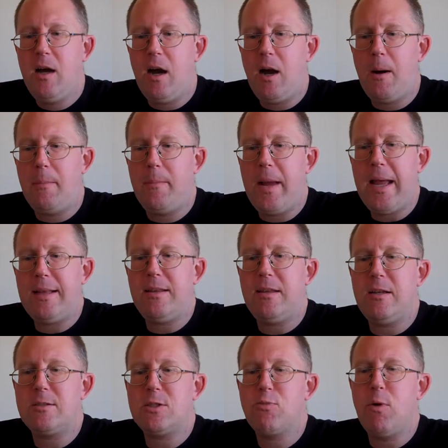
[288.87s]
And
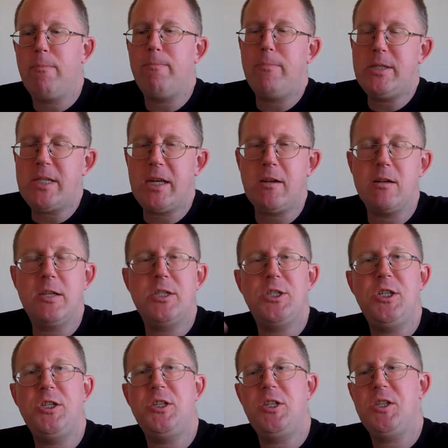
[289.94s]
there's one particularly
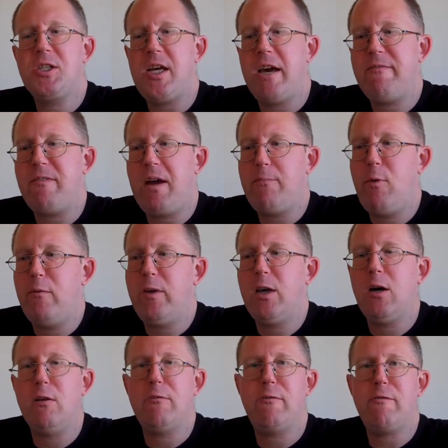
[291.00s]
cheesy sci-fi movie
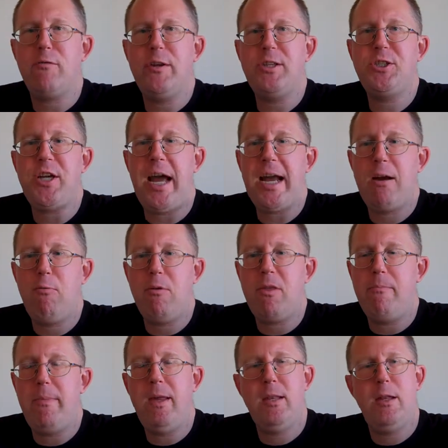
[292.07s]
called Free Jack with
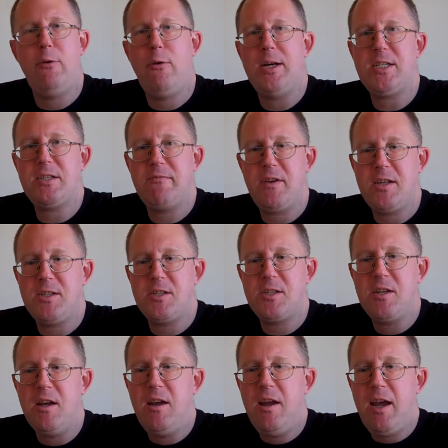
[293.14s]
Emilio
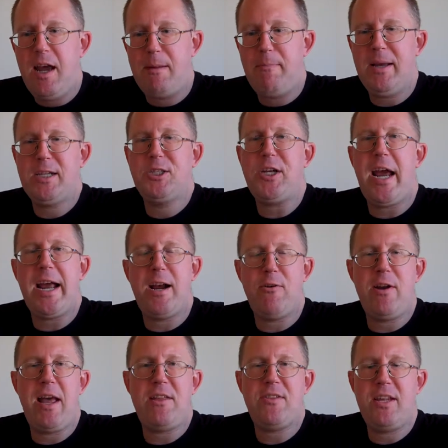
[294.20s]
Estevez and Mick Jagger
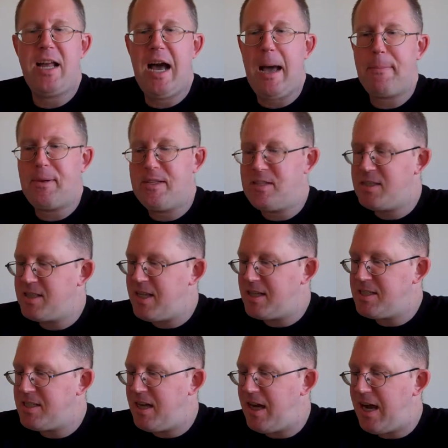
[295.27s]
and Anthony Hopkins
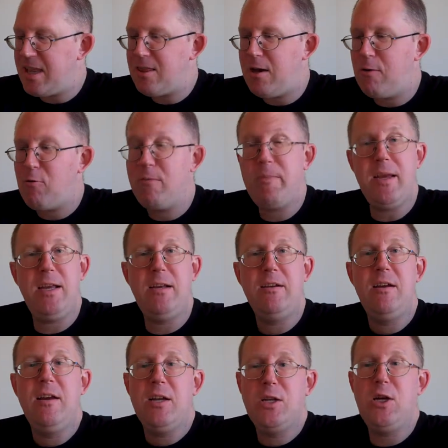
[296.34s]
that I thought would be
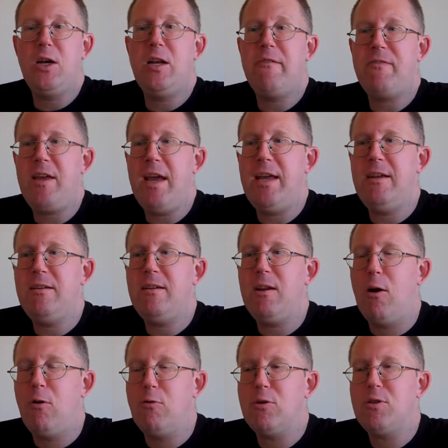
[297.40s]
good if they, you
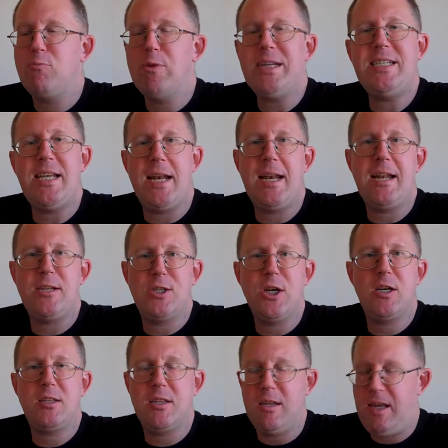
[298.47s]
know, redid it and
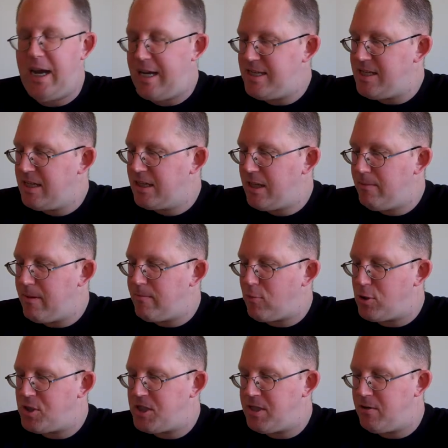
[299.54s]
took the idea a little bit
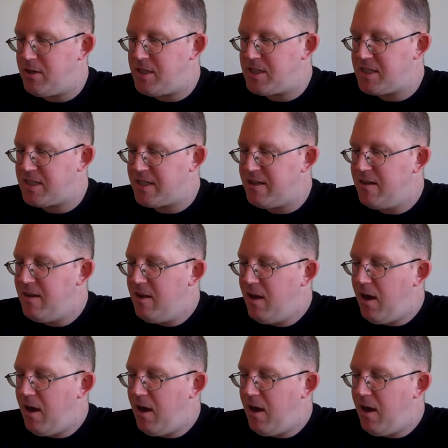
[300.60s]
more seriously.